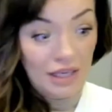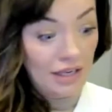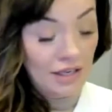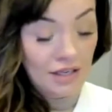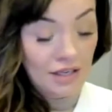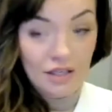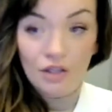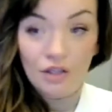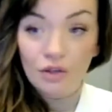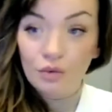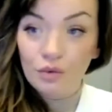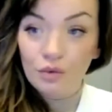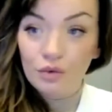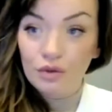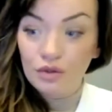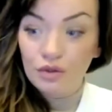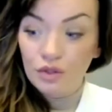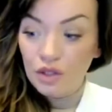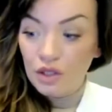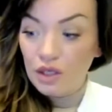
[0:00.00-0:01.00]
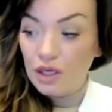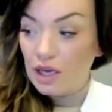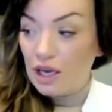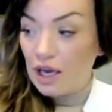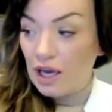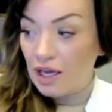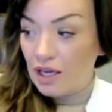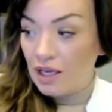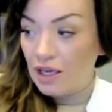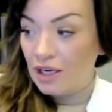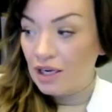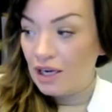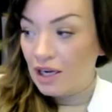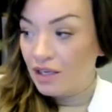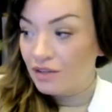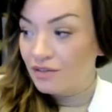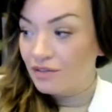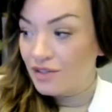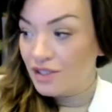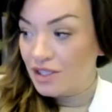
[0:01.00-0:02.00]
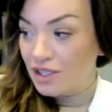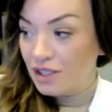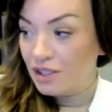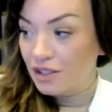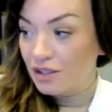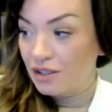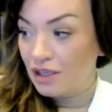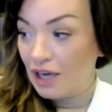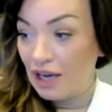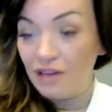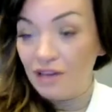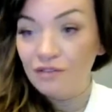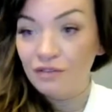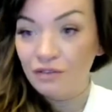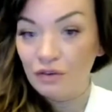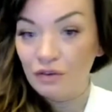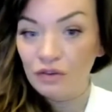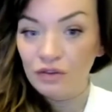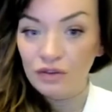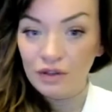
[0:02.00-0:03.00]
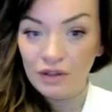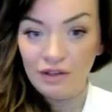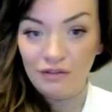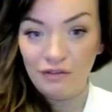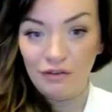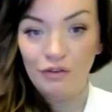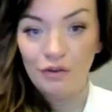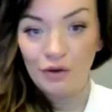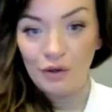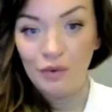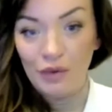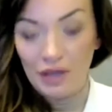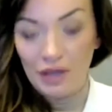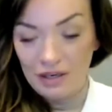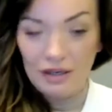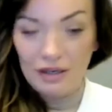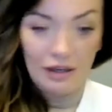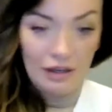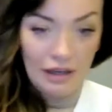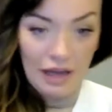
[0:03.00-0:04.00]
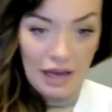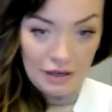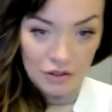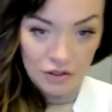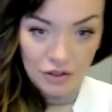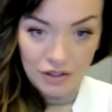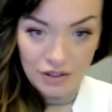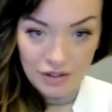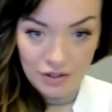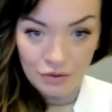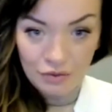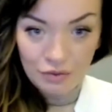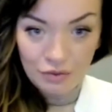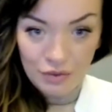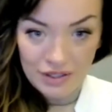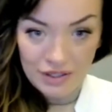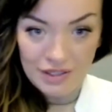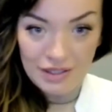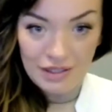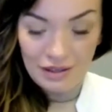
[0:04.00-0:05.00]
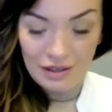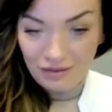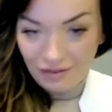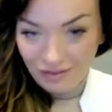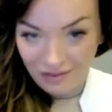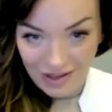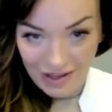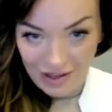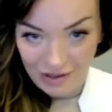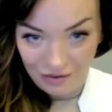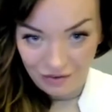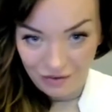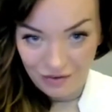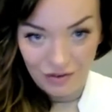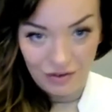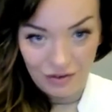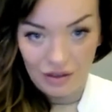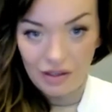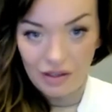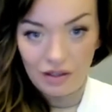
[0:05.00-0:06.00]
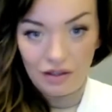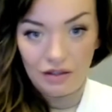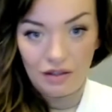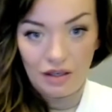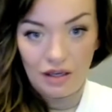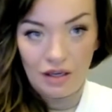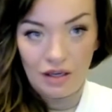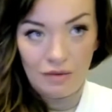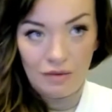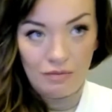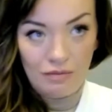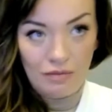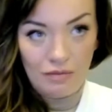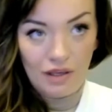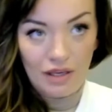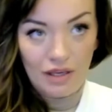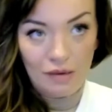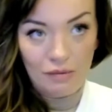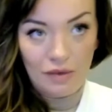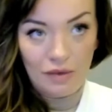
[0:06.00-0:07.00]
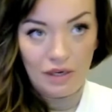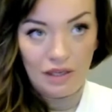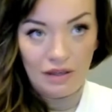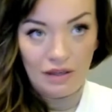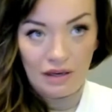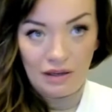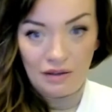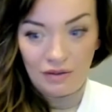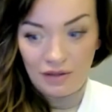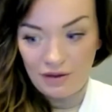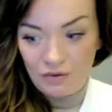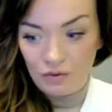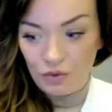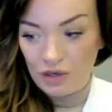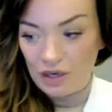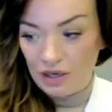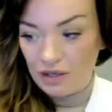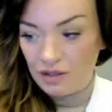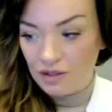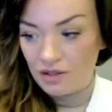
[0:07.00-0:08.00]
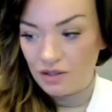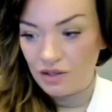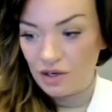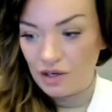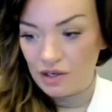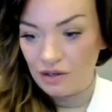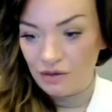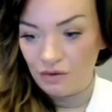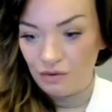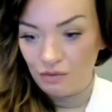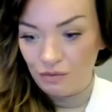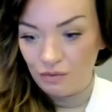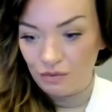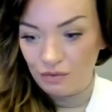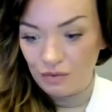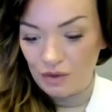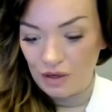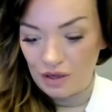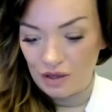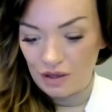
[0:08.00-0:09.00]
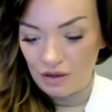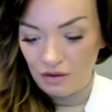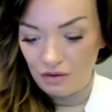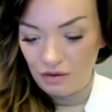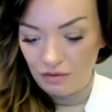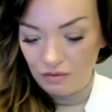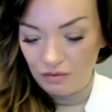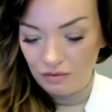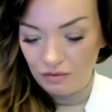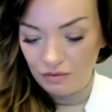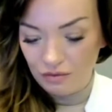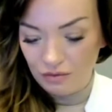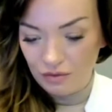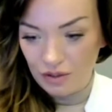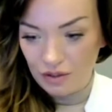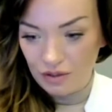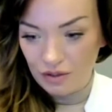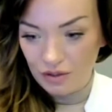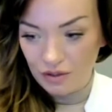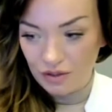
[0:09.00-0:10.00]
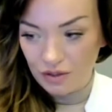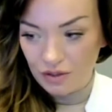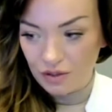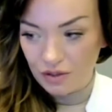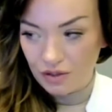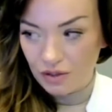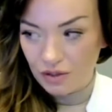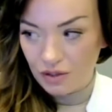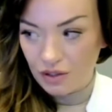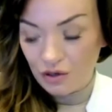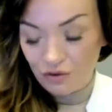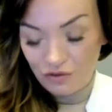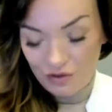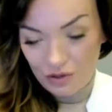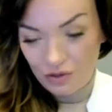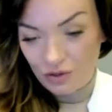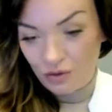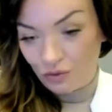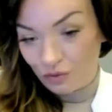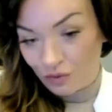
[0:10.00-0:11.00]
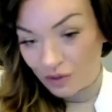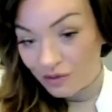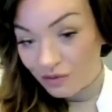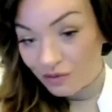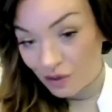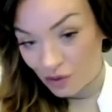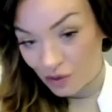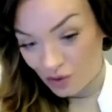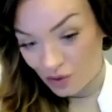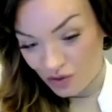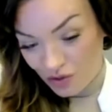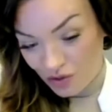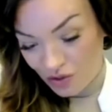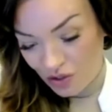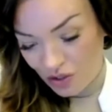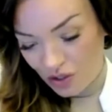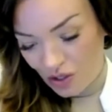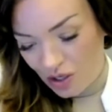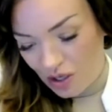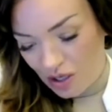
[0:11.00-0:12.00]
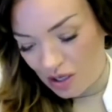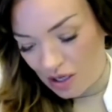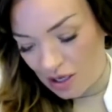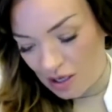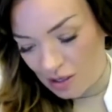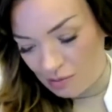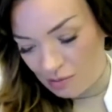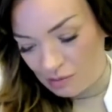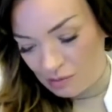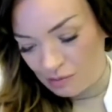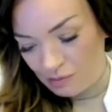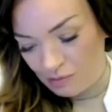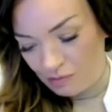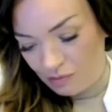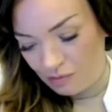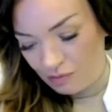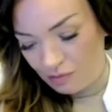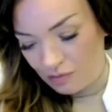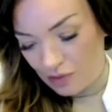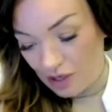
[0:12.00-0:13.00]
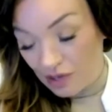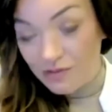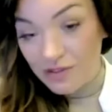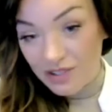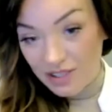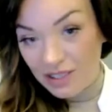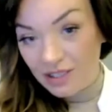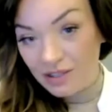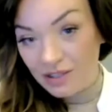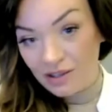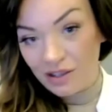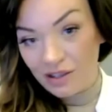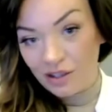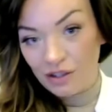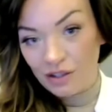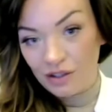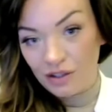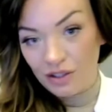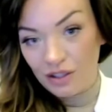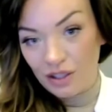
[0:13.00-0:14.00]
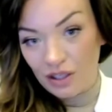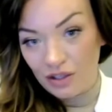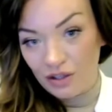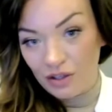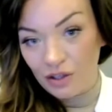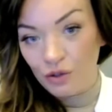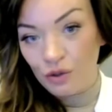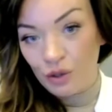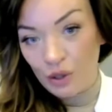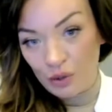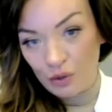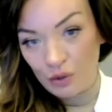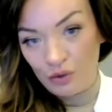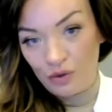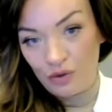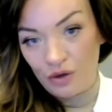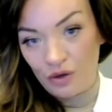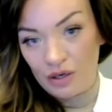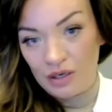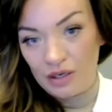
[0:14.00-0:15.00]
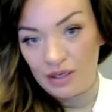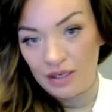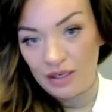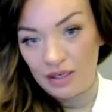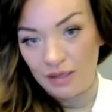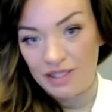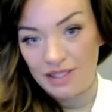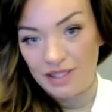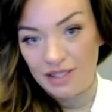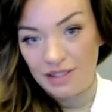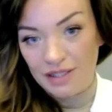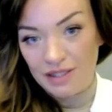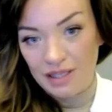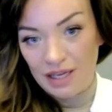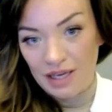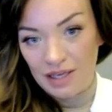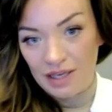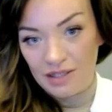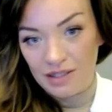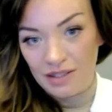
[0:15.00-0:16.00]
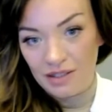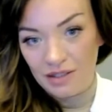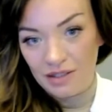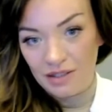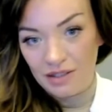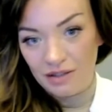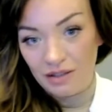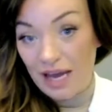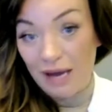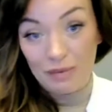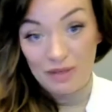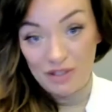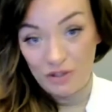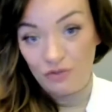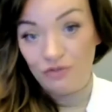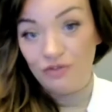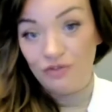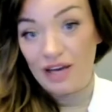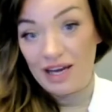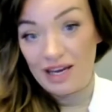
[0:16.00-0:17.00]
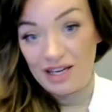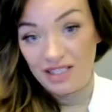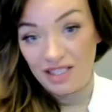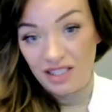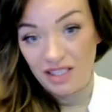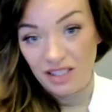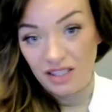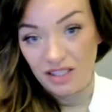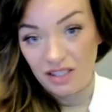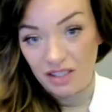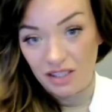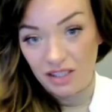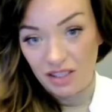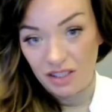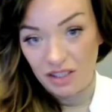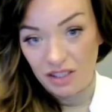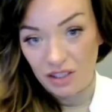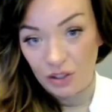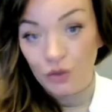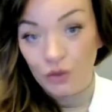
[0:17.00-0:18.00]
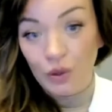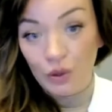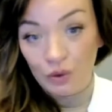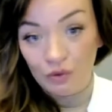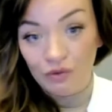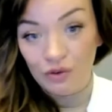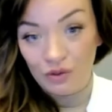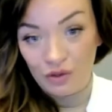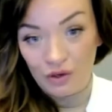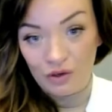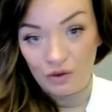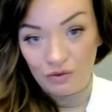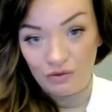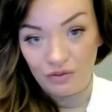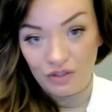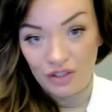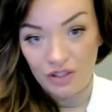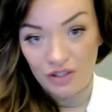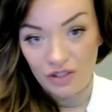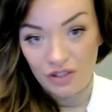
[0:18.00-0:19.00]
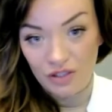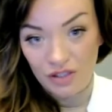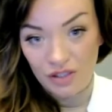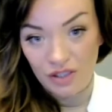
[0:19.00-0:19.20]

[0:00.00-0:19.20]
And I've lived through, and actually is the reason I left the company that I left when I started, co-founded Revolt. I've seen the growth on an EPC side happen too fast, like grow over their own feet.